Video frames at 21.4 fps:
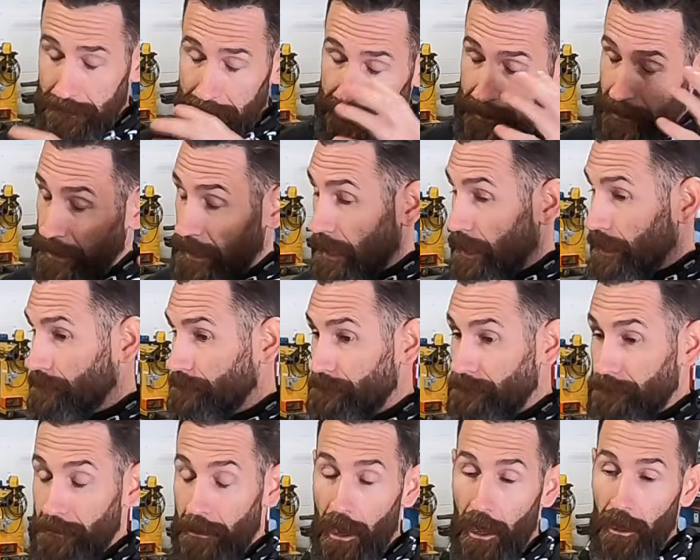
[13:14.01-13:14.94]

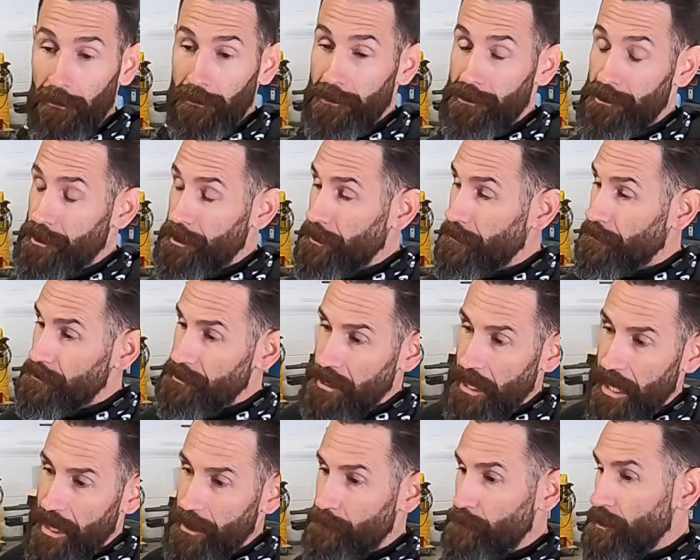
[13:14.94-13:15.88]
technology,
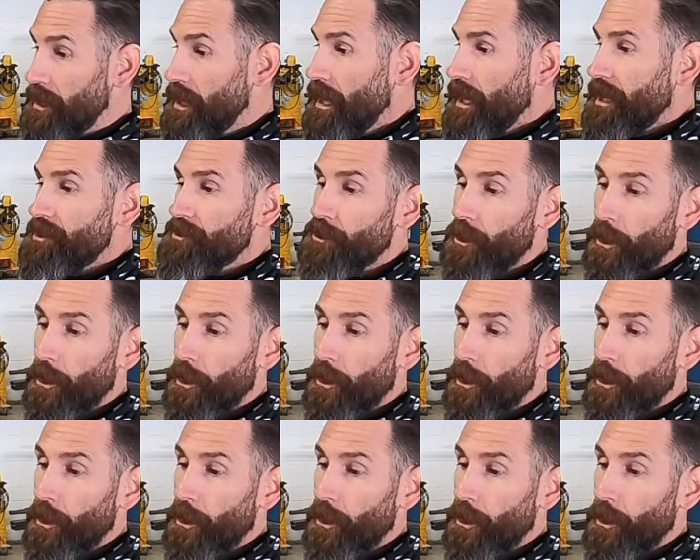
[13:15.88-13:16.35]
entertainment.